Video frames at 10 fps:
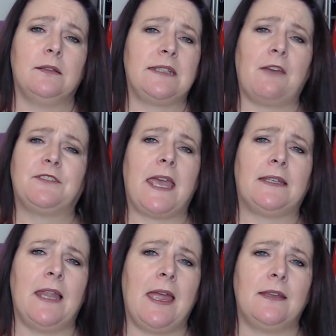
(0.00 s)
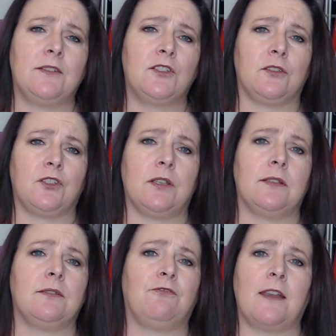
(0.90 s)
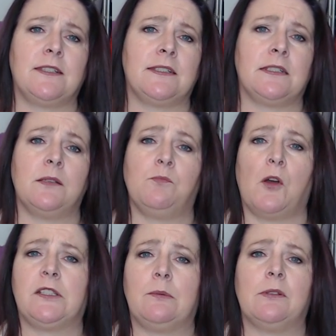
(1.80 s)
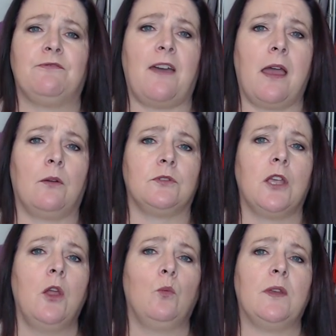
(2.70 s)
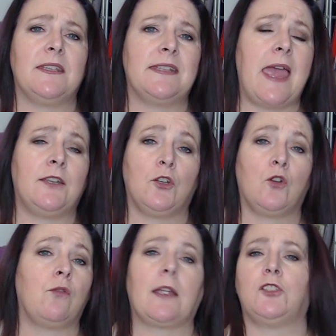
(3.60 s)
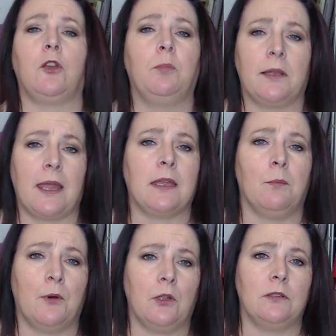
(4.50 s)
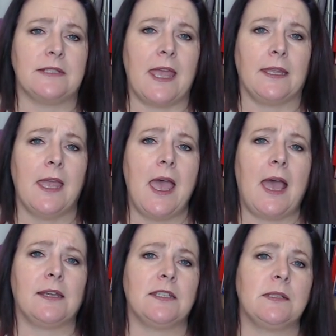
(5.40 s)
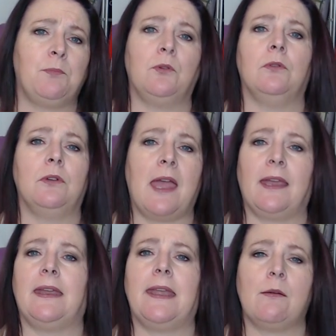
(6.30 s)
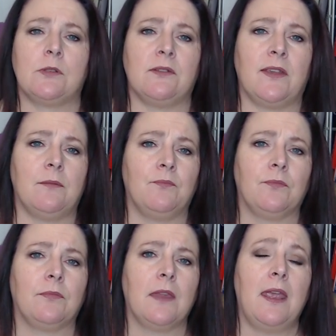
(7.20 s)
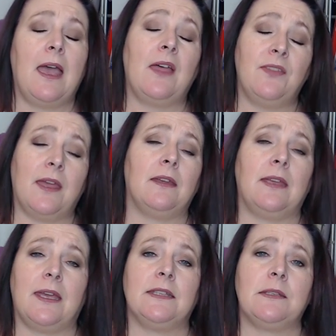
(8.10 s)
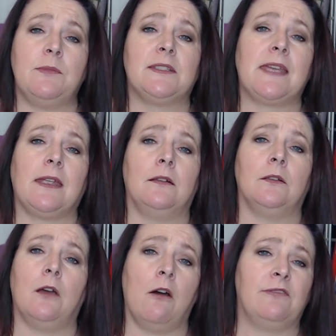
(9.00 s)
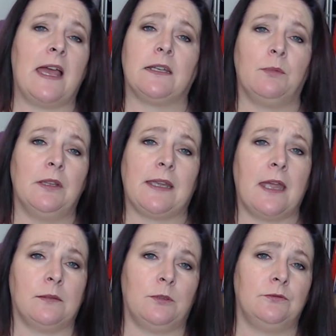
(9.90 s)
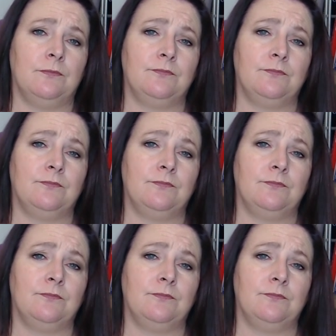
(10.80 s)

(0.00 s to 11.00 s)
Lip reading: daft headlines such as Francis's body was found with his head cracked open like a boiled egg and a spoon hanging out of it. And that earned him the title of Hannibal the Cannibal.